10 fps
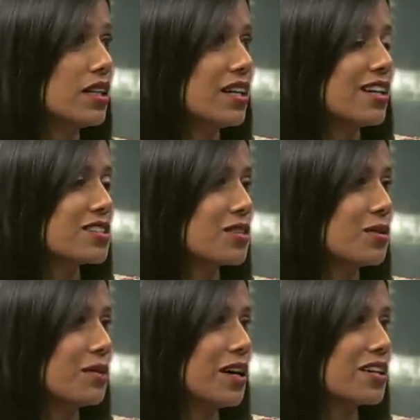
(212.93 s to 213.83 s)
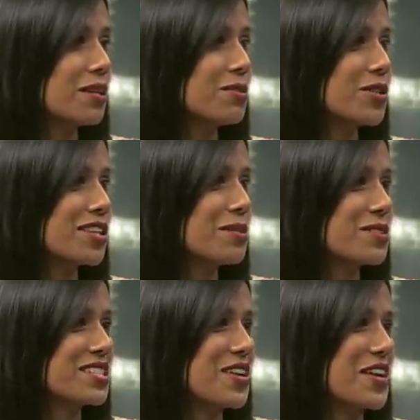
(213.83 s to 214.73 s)
Mm. So how come your
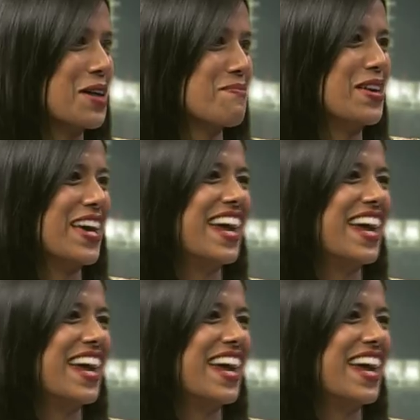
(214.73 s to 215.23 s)
name is not up